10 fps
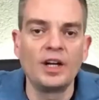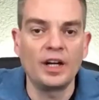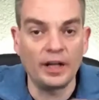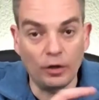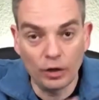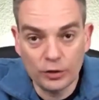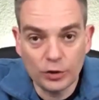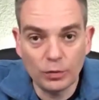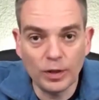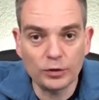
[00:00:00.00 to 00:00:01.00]
I
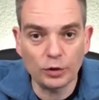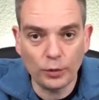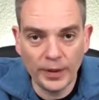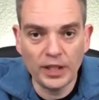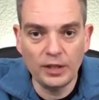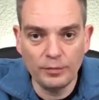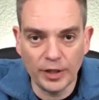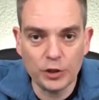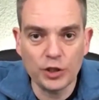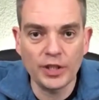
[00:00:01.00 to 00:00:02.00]
also want to quickly
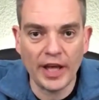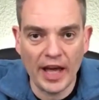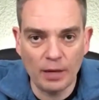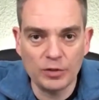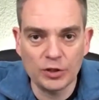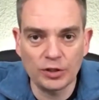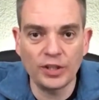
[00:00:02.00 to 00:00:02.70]
mention Amazon